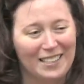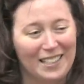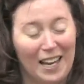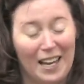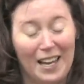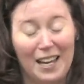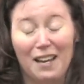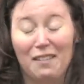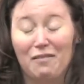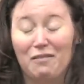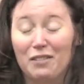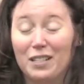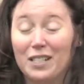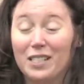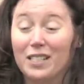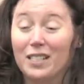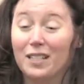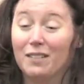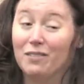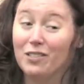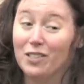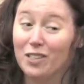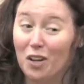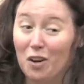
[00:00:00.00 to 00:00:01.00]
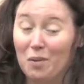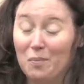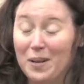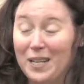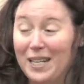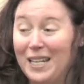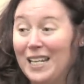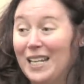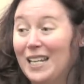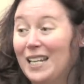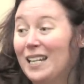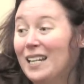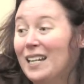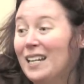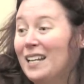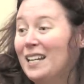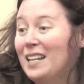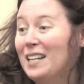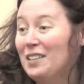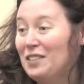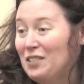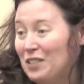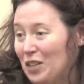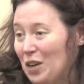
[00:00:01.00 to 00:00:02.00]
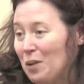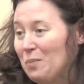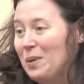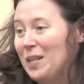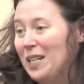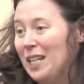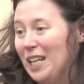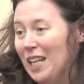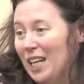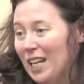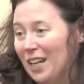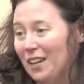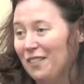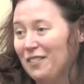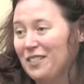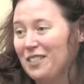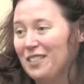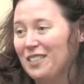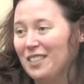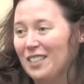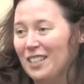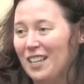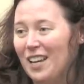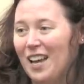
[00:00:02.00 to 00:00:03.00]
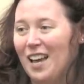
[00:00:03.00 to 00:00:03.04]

I have received so many gifts